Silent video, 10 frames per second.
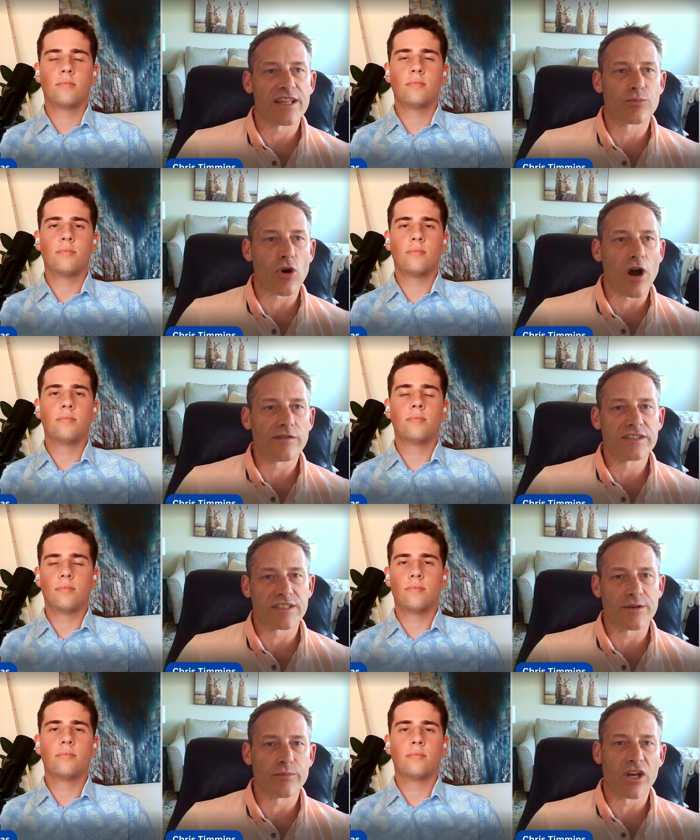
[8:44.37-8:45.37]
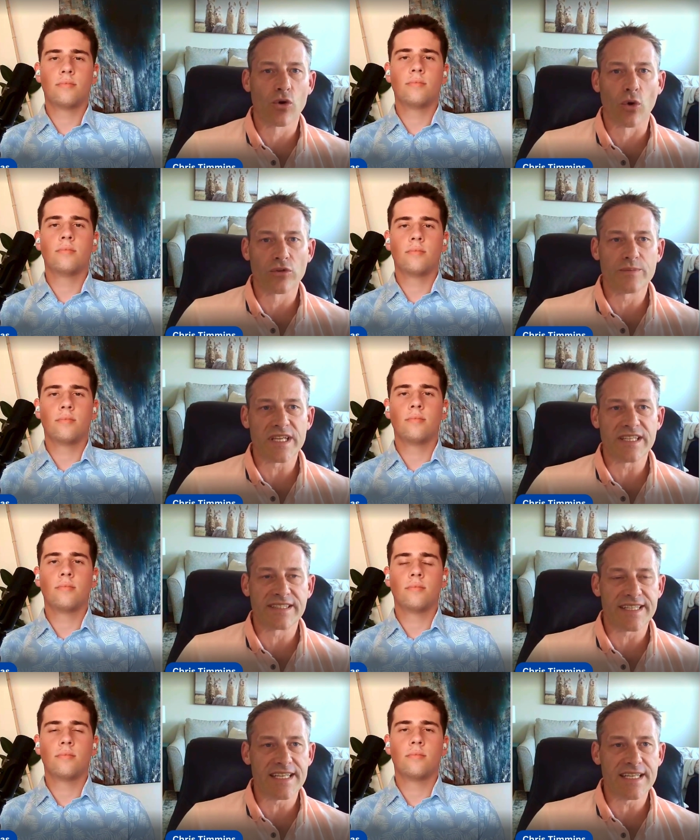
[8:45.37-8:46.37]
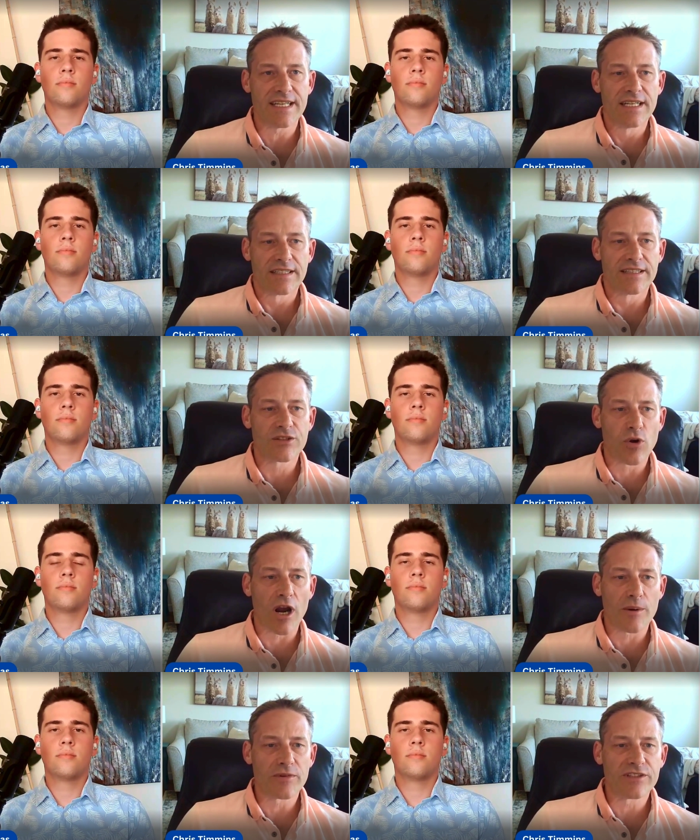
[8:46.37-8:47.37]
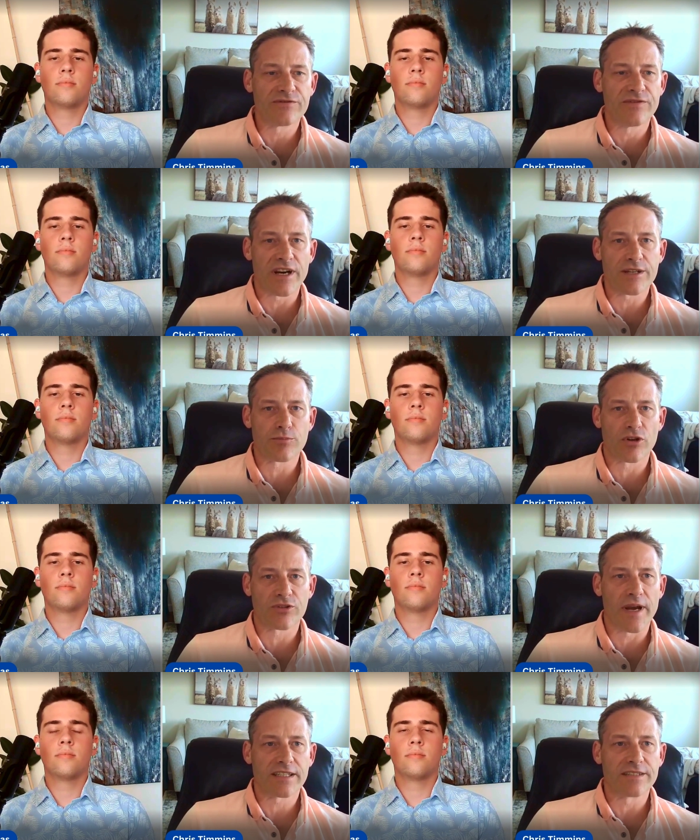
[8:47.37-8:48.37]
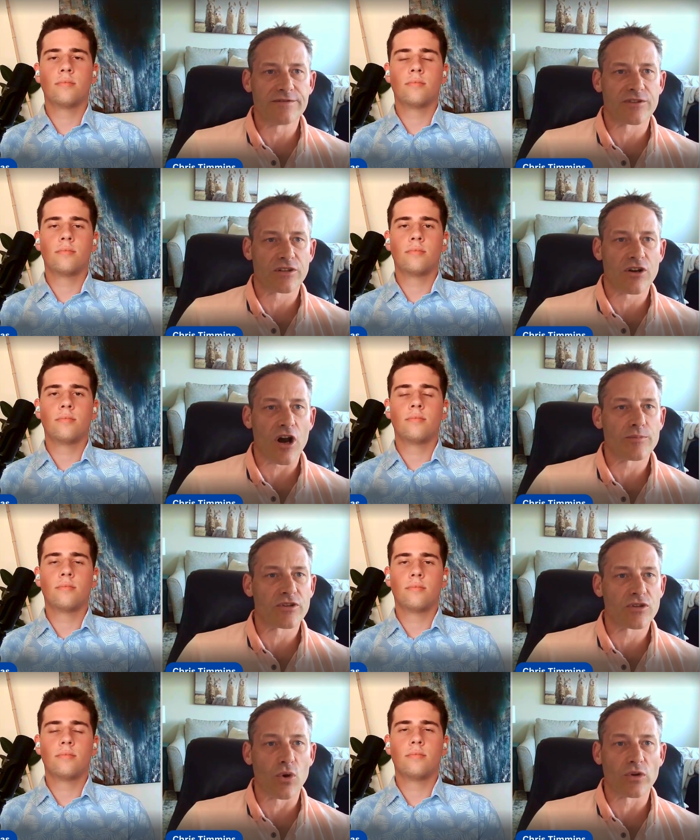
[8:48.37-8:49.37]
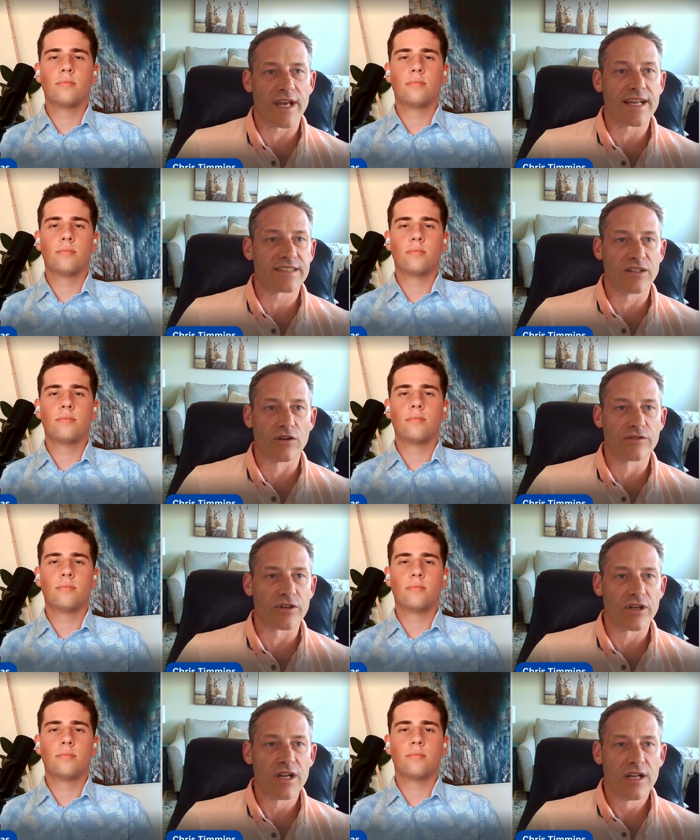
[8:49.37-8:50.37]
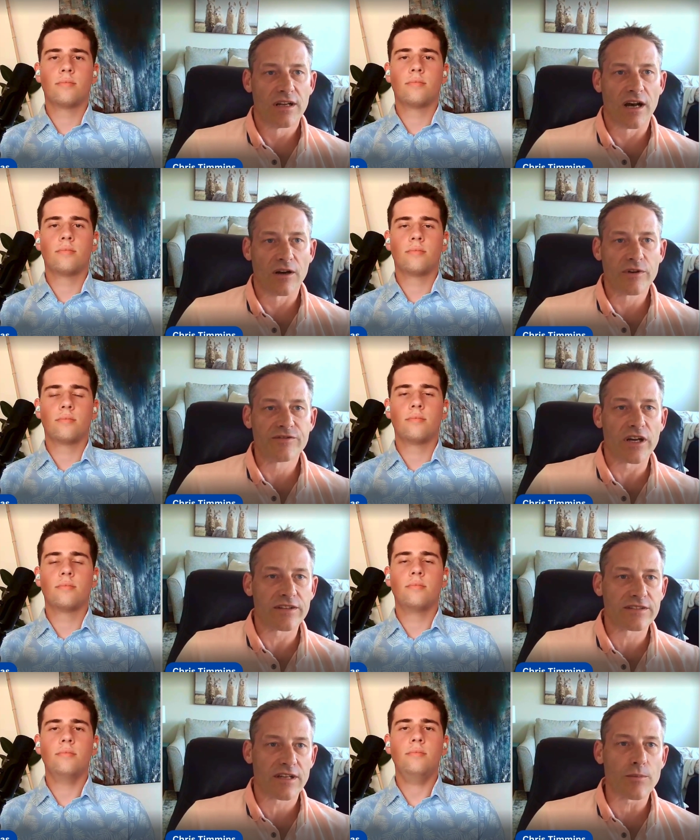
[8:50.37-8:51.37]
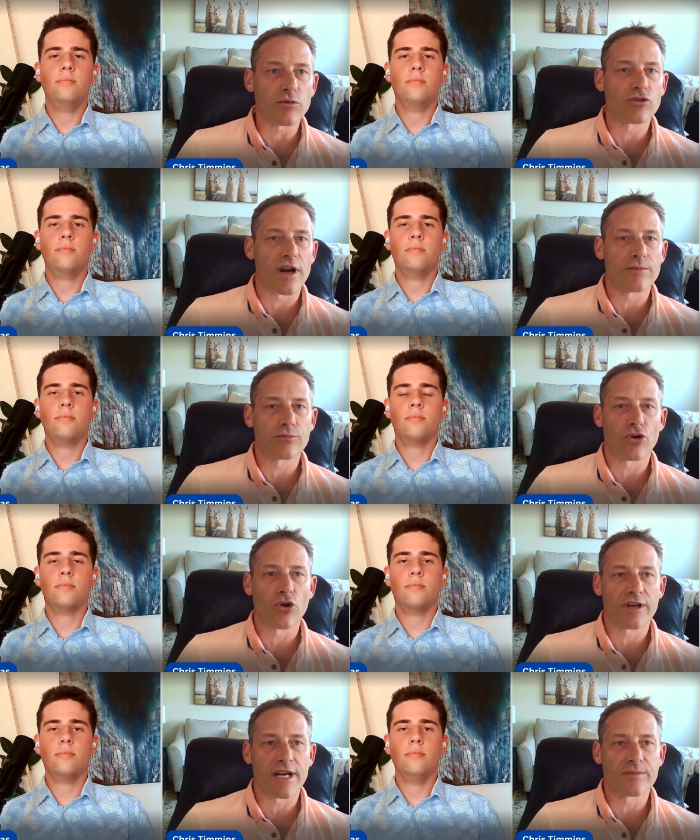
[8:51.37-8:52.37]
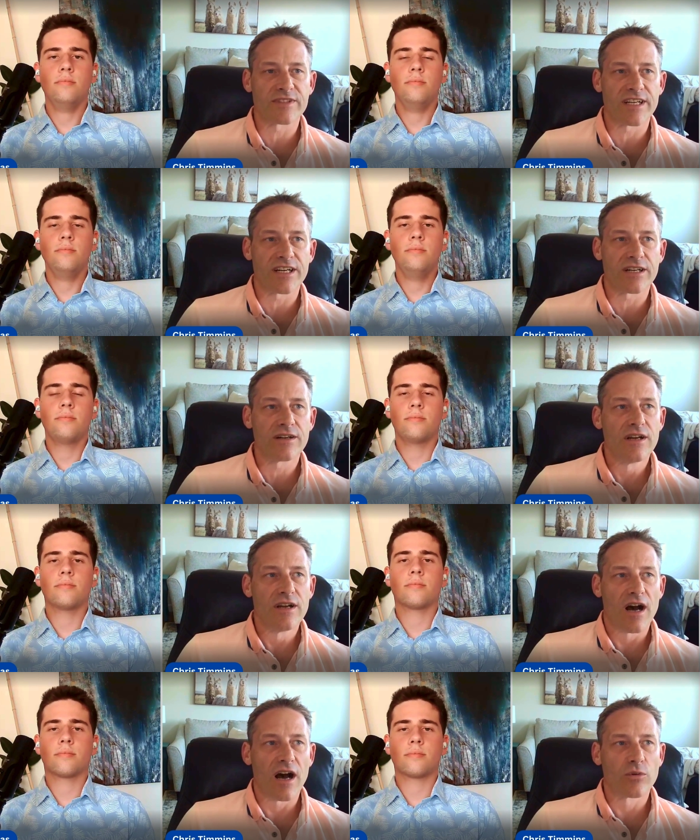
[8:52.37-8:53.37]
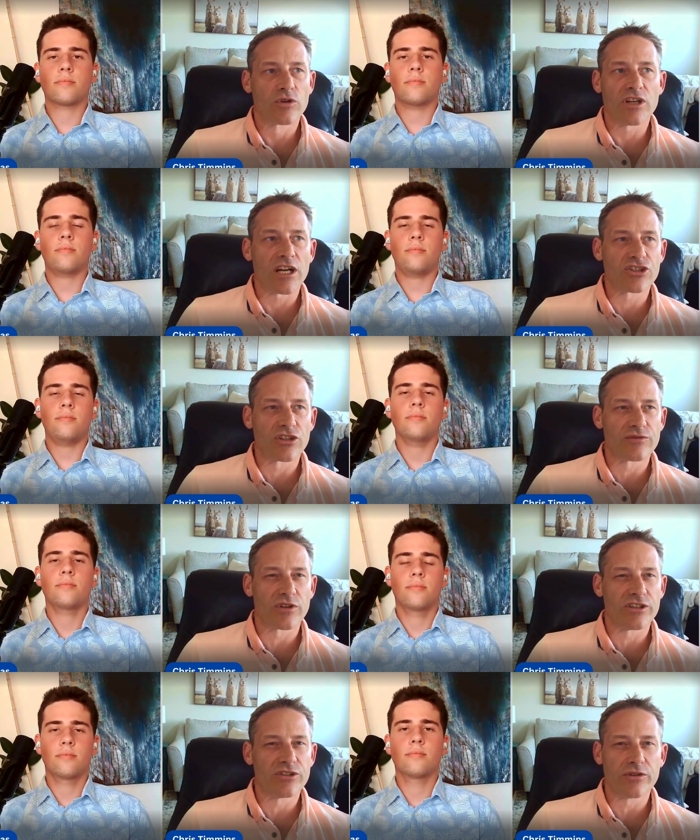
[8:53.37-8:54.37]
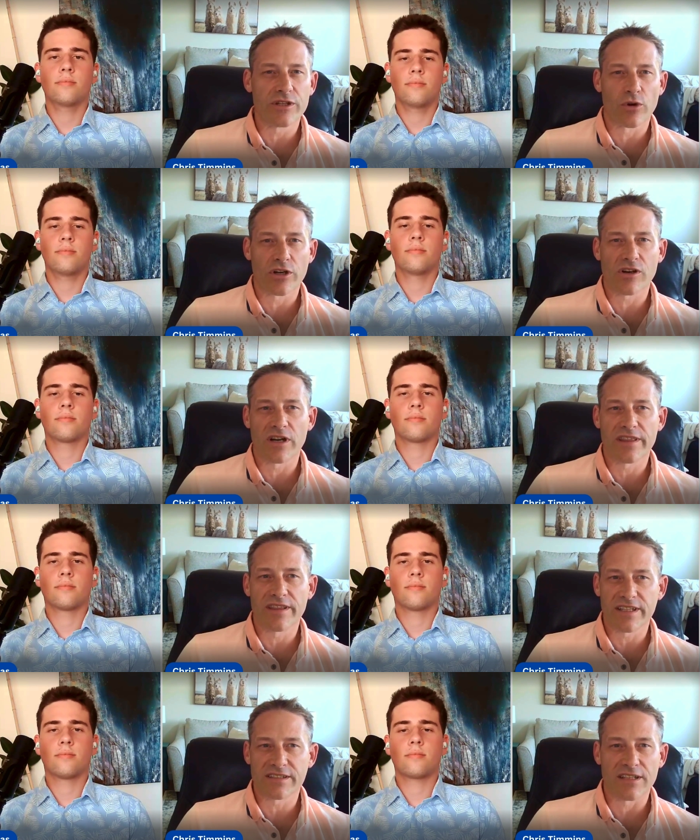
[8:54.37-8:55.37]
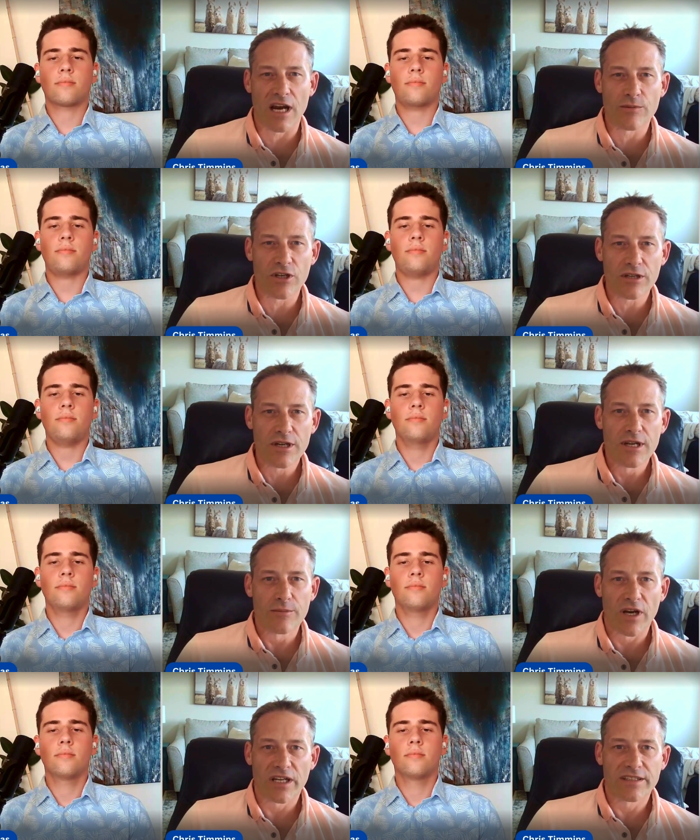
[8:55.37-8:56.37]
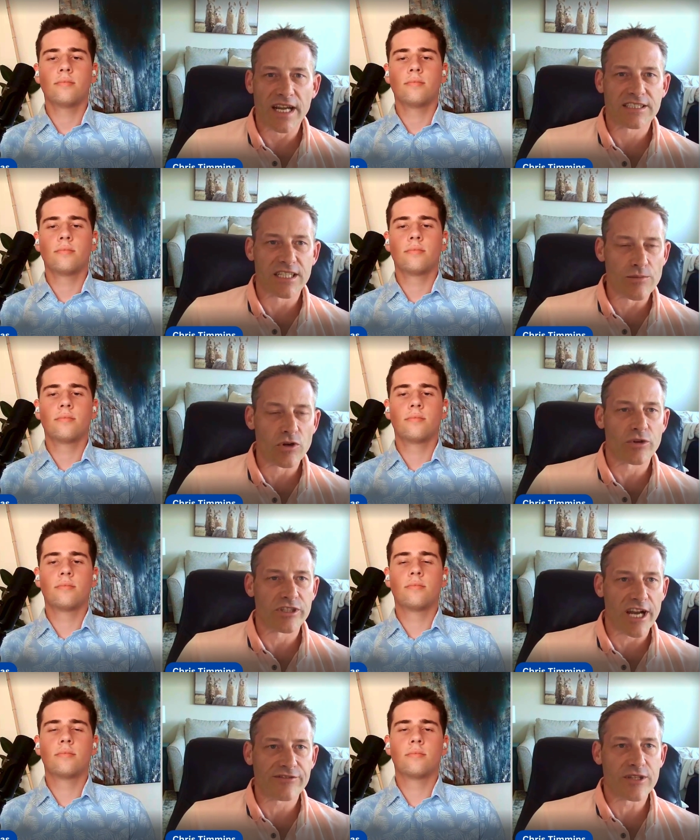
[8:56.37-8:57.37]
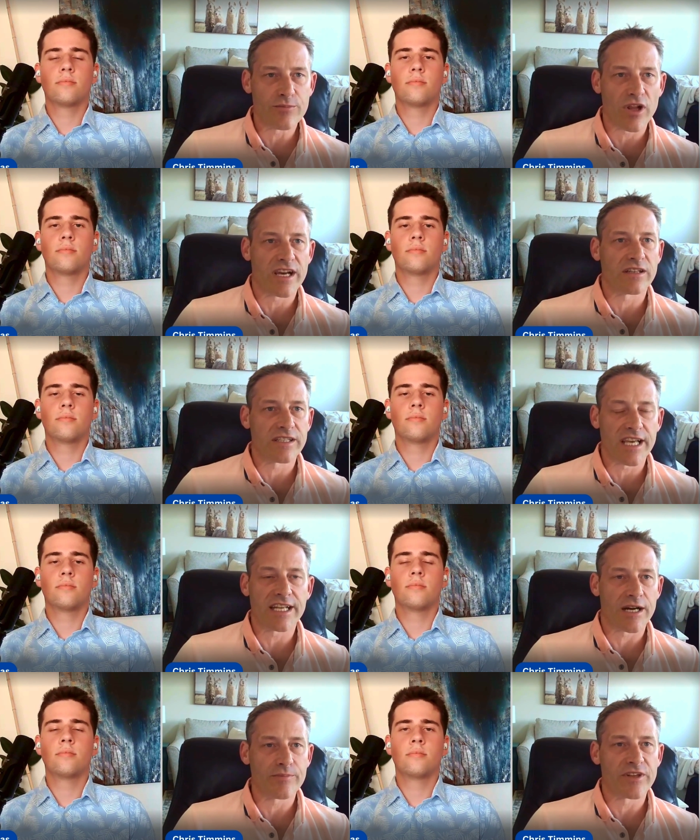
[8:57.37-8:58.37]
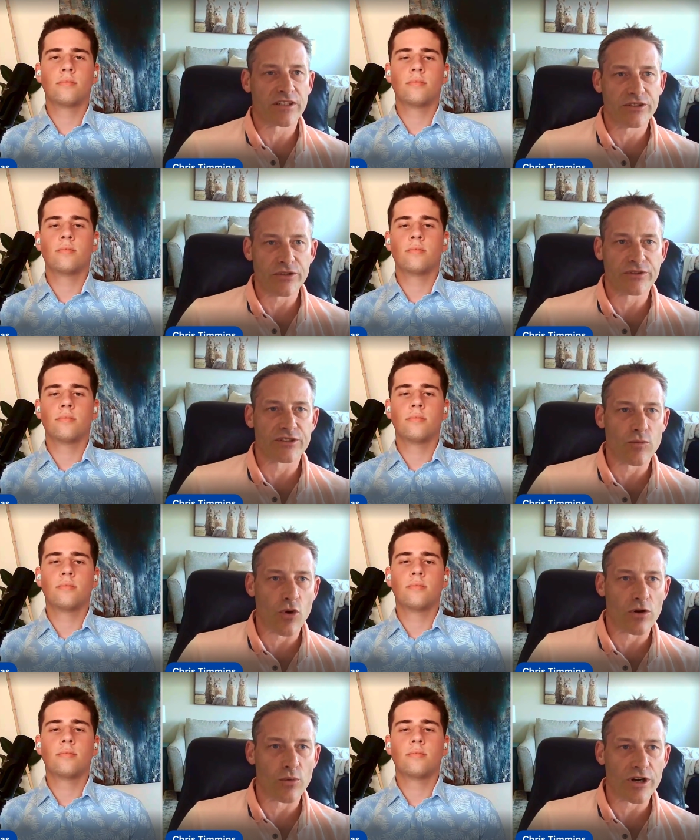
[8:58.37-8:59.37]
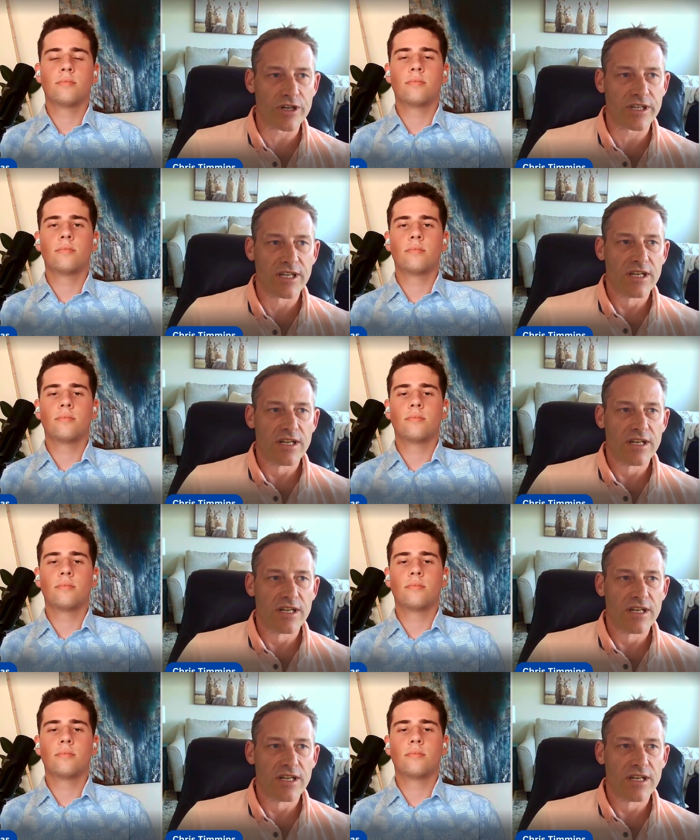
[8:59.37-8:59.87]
Speaker 1: of the province up by Golden, BC. This property is very prospective for copper, gold, and silver. We've done a couple ground programs there. We're not sure if we're going to do any work on it this summer, but next summer we're definitely planning on getting up there and doing some more work.